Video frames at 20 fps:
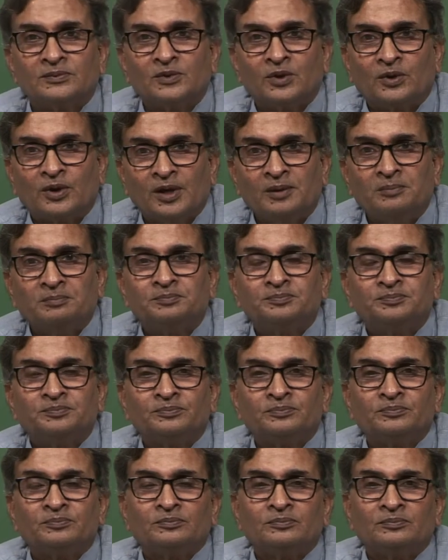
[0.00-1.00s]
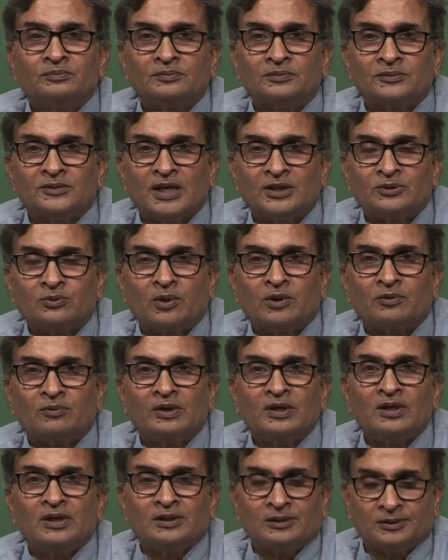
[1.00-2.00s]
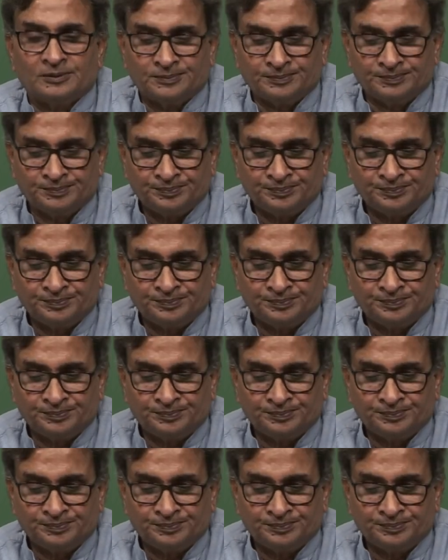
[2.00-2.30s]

Okay? That is what we learned.